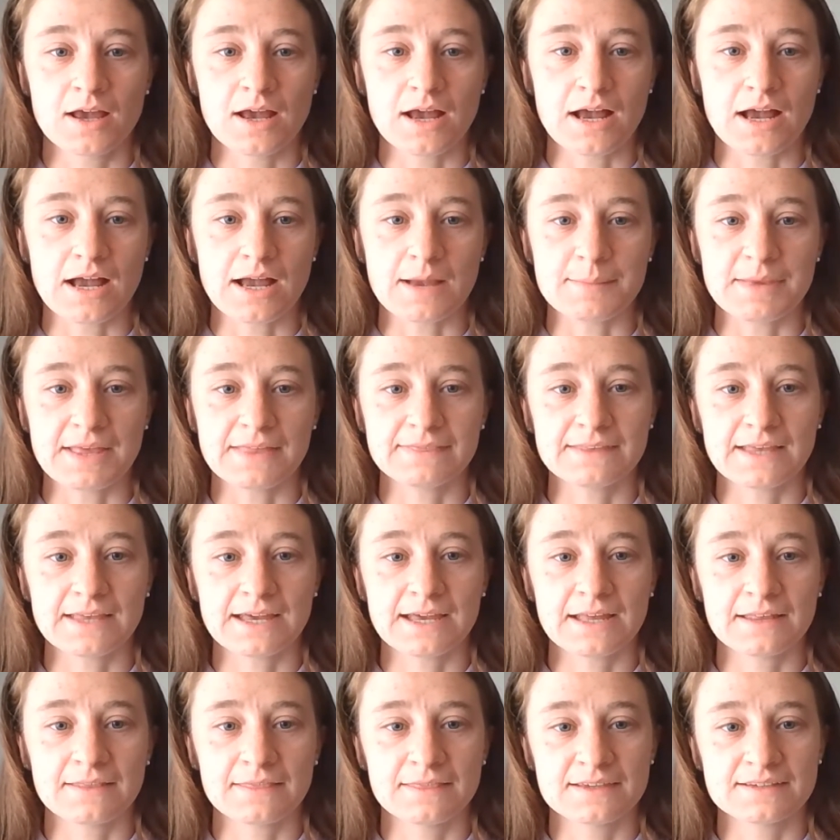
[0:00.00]
And
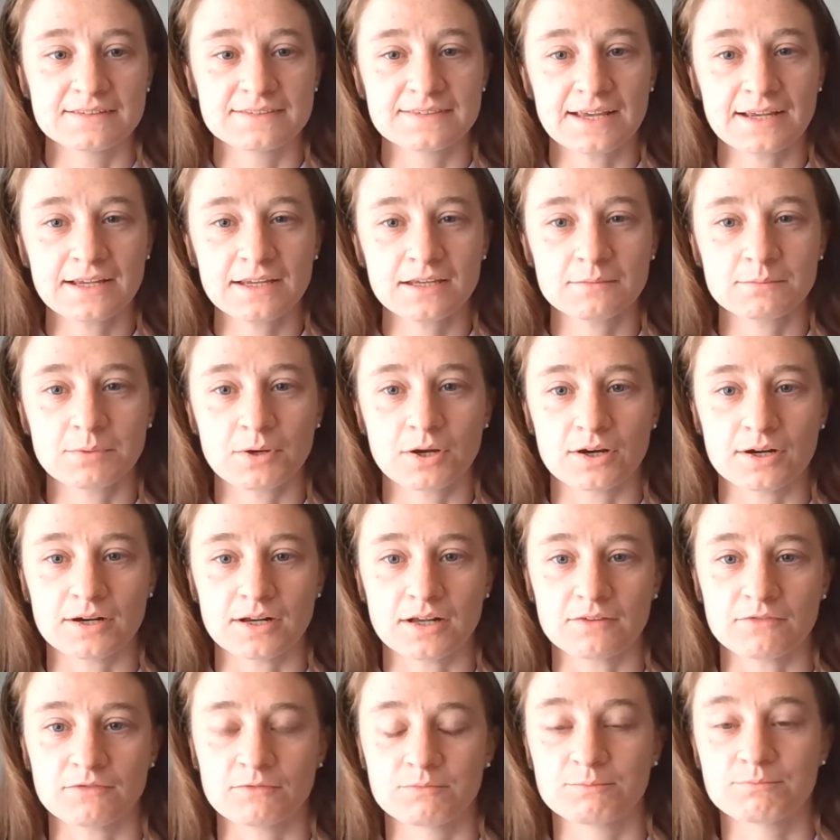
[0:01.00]
then the second part
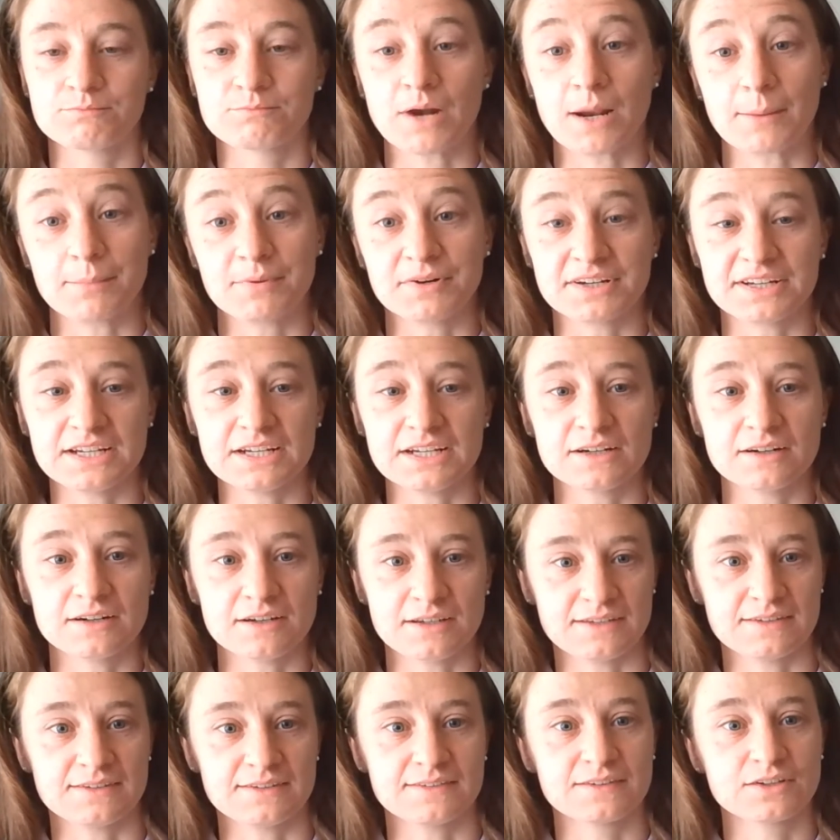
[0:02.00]
of proper gear
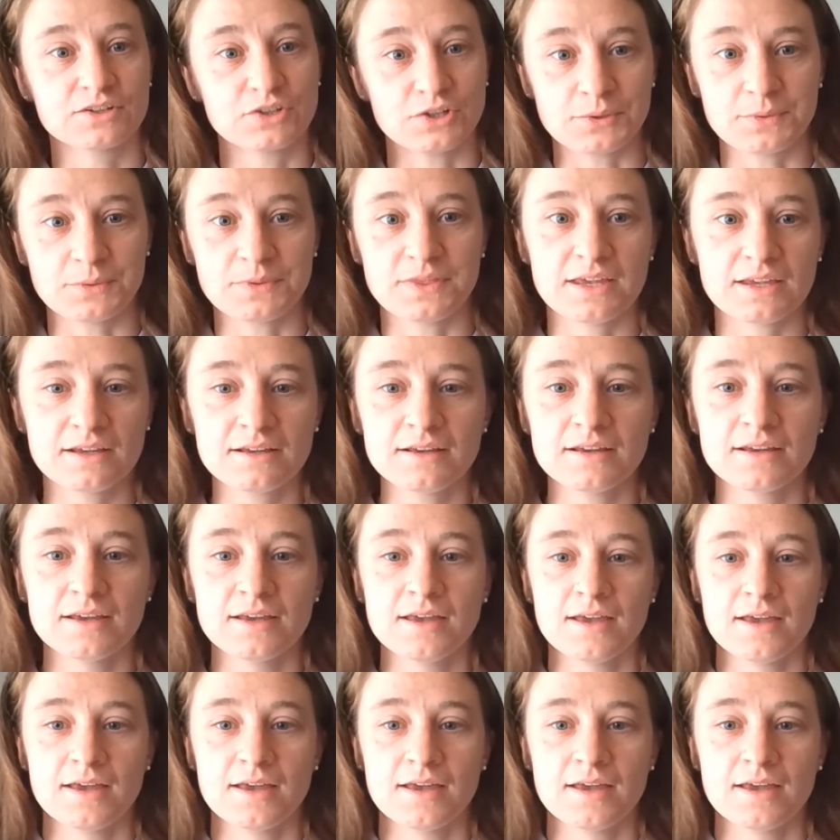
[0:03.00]
is clothing.